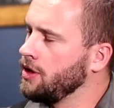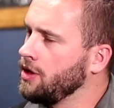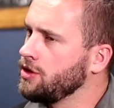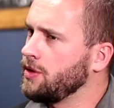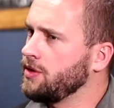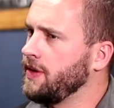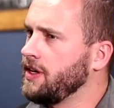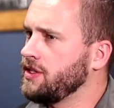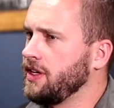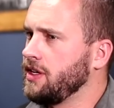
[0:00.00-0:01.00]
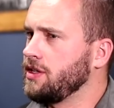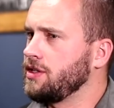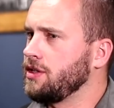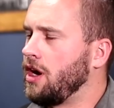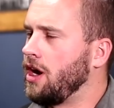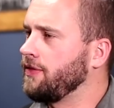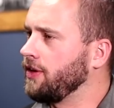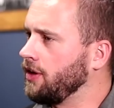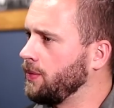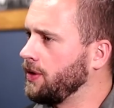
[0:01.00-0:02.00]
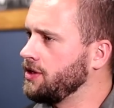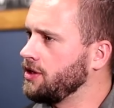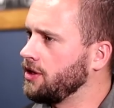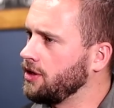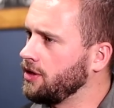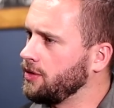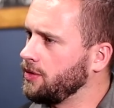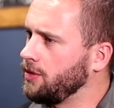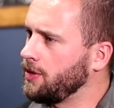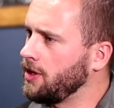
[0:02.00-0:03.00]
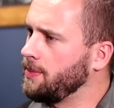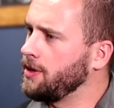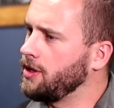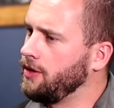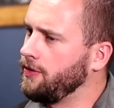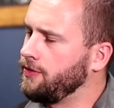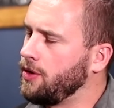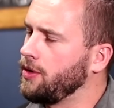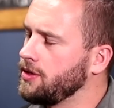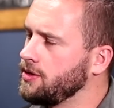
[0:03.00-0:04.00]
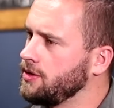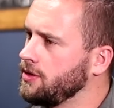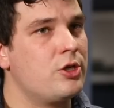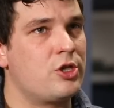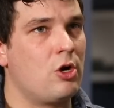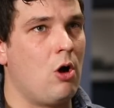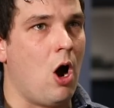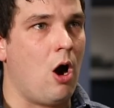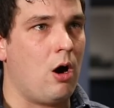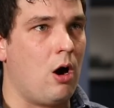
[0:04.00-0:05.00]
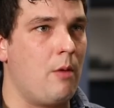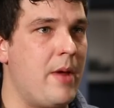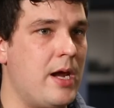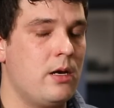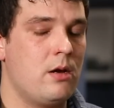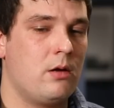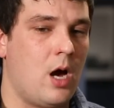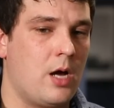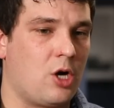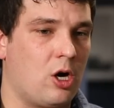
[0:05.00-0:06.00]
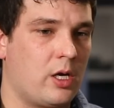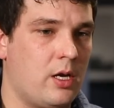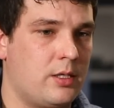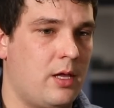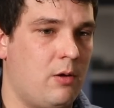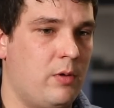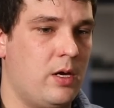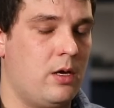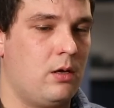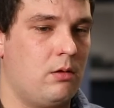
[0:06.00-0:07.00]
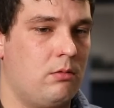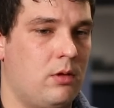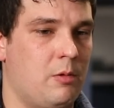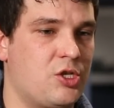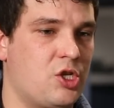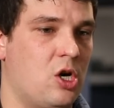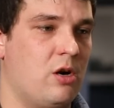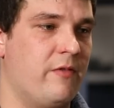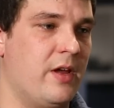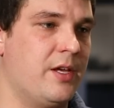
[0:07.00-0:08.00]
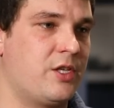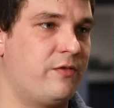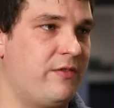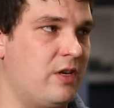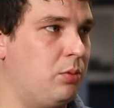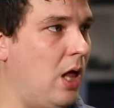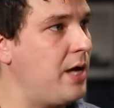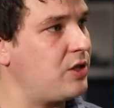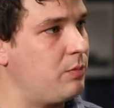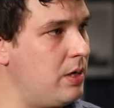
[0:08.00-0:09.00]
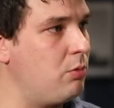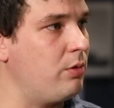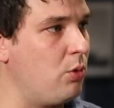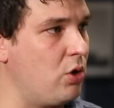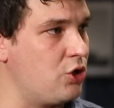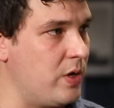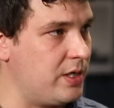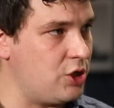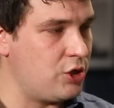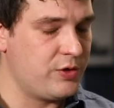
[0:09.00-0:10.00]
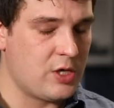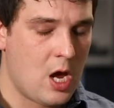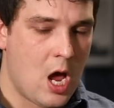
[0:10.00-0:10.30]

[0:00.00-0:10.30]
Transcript: So what does Vegas Fitness offer? What is your primary focus? So our main target that we serve is 50 plus and people with bone and joint issues.